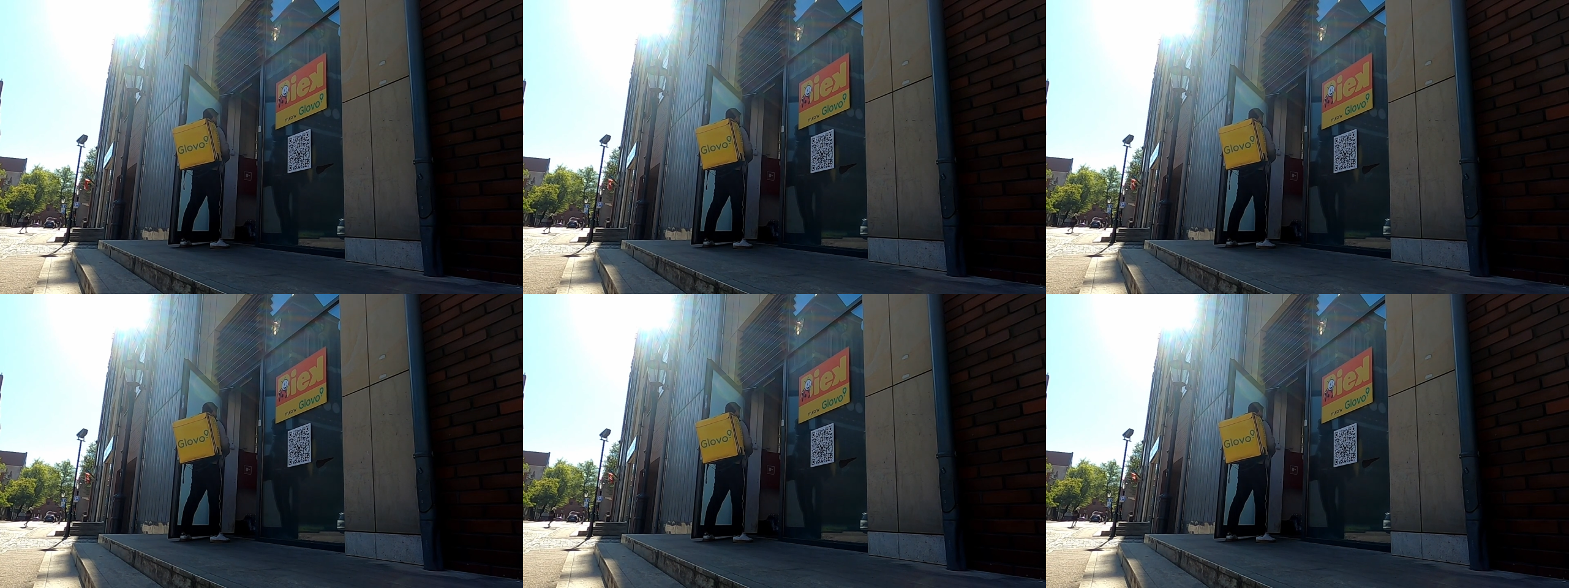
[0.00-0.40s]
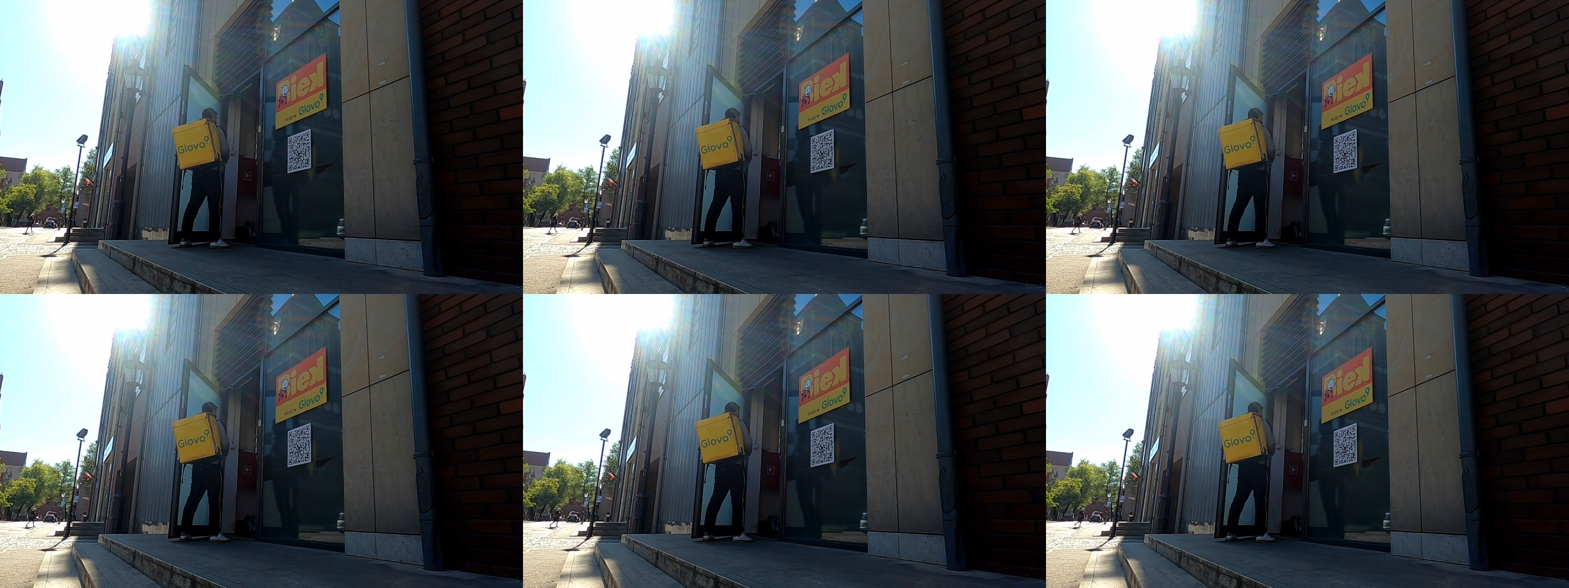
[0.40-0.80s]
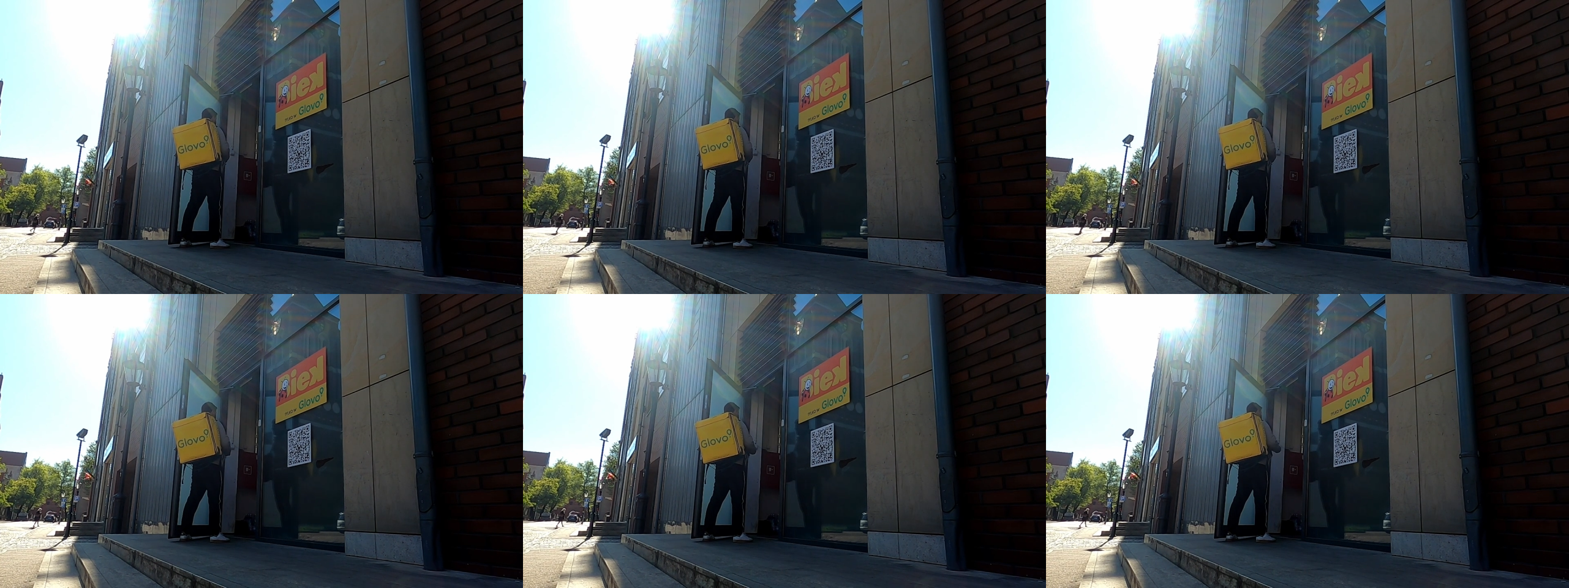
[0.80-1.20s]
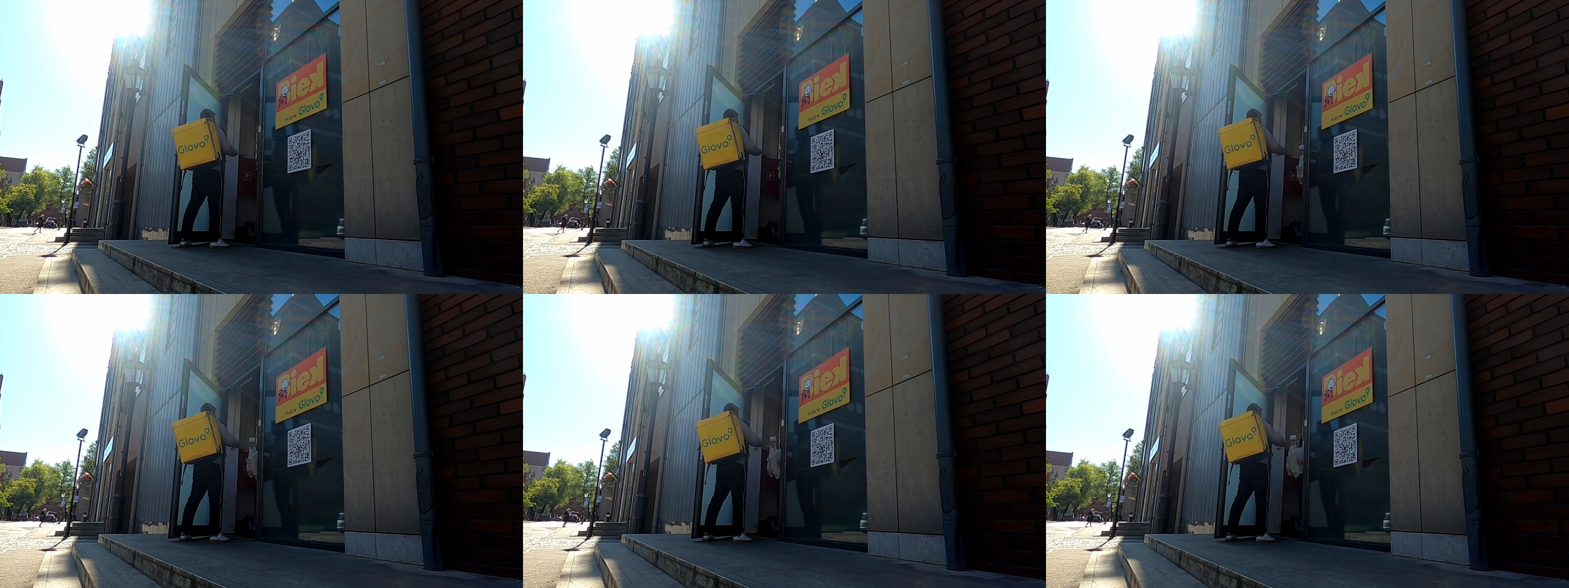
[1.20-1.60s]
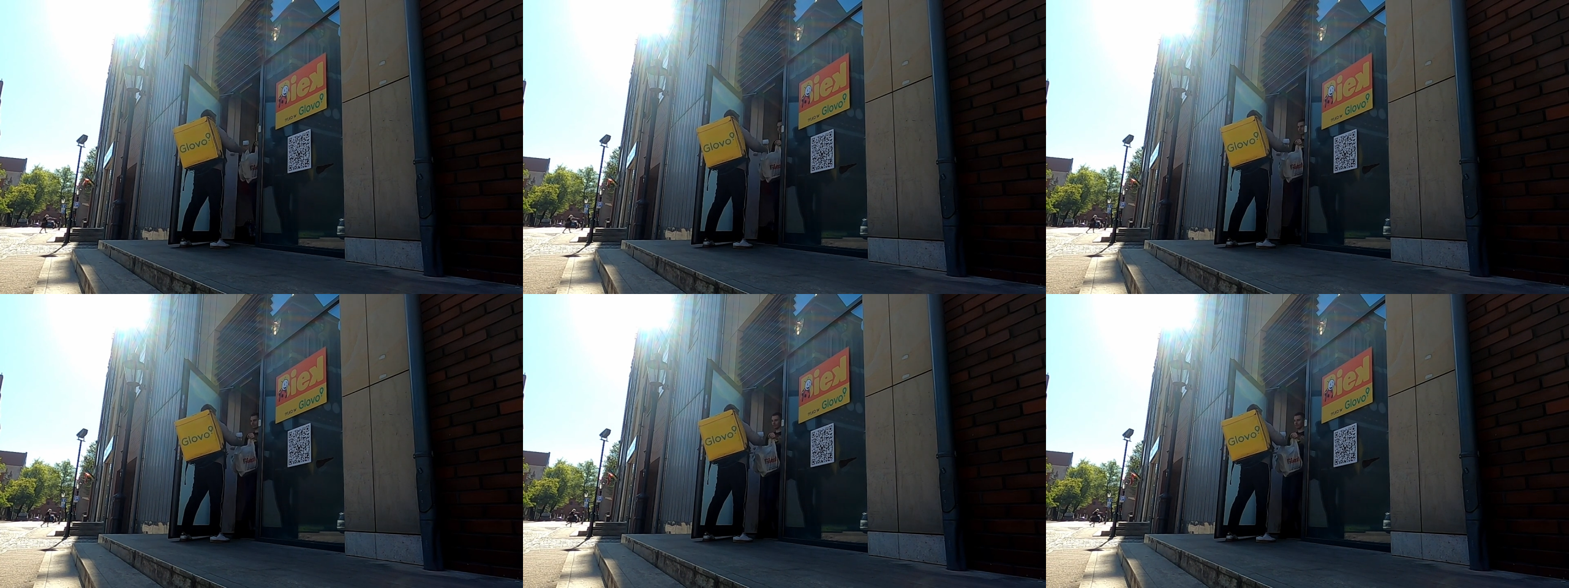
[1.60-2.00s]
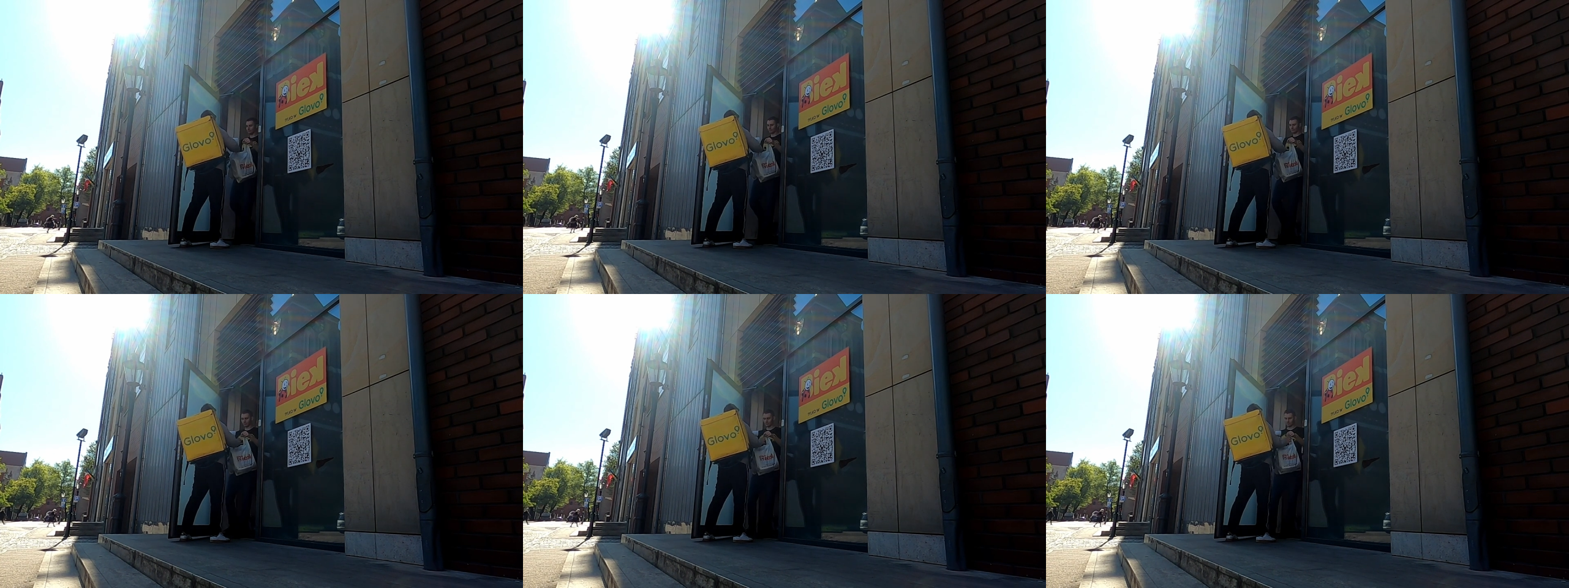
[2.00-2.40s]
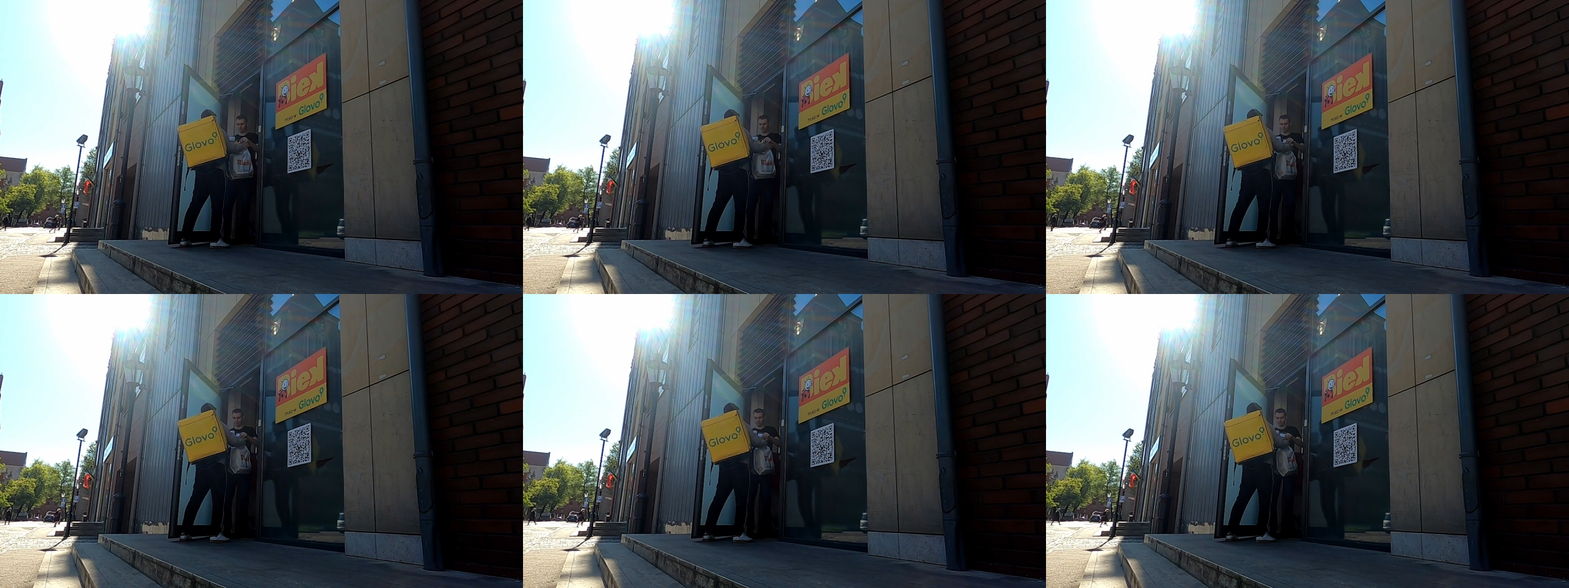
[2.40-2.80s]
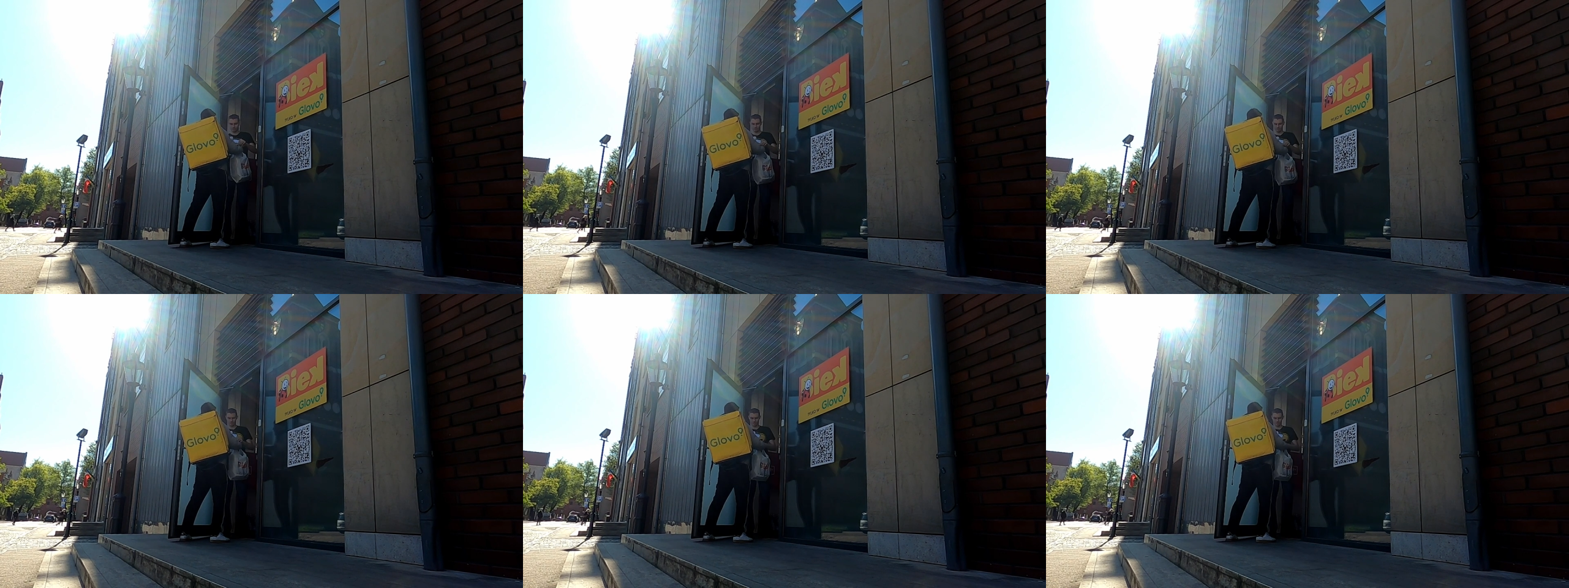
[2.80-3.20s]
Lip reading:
(no speaker visible)